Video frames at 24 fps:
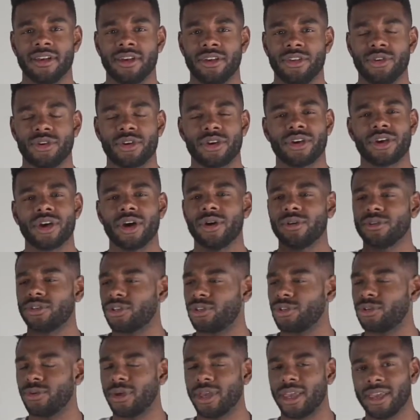You could go
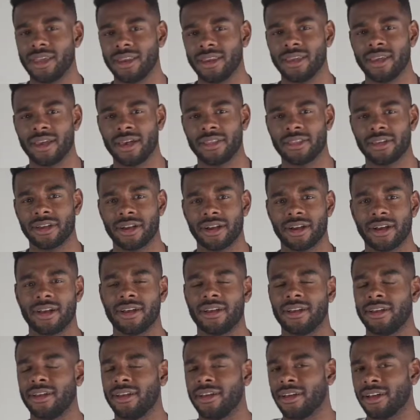to any
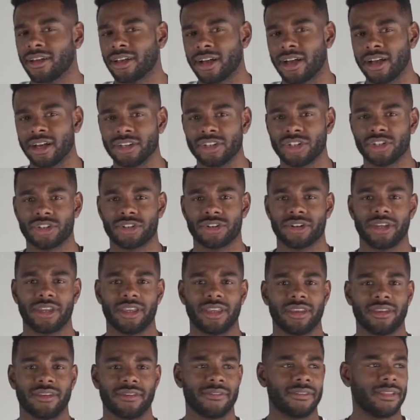other country,